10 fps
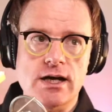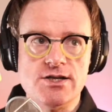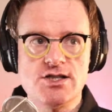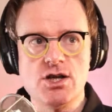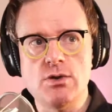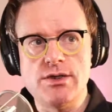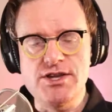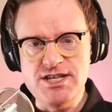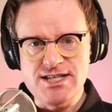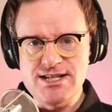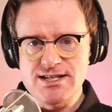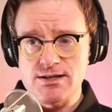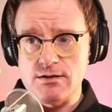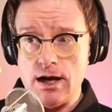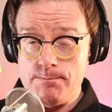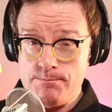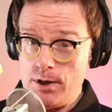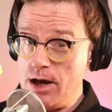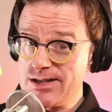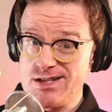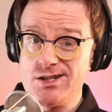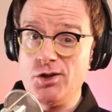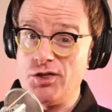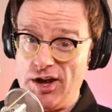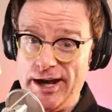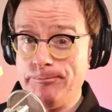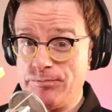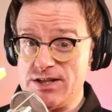So this is a personal thing.